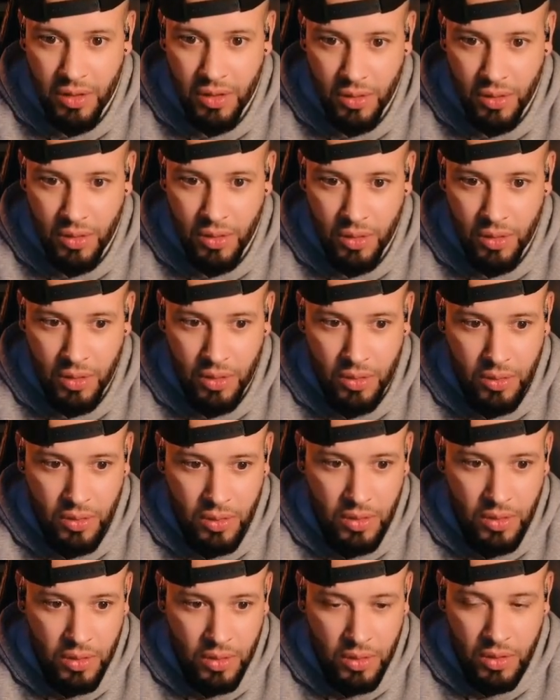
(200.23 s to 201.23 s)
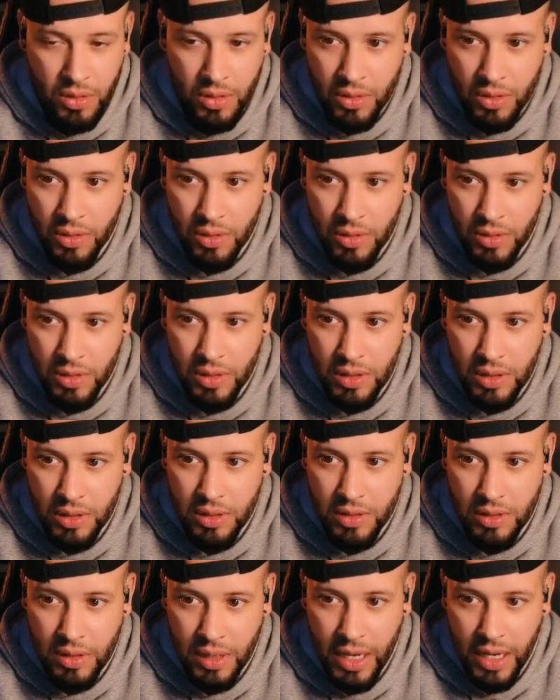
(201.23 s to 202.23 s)
logo, do you see
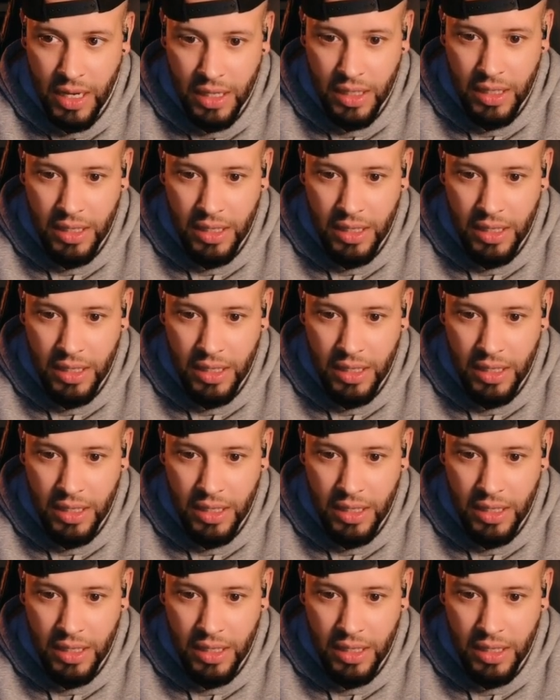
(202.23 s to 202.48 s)
this? I can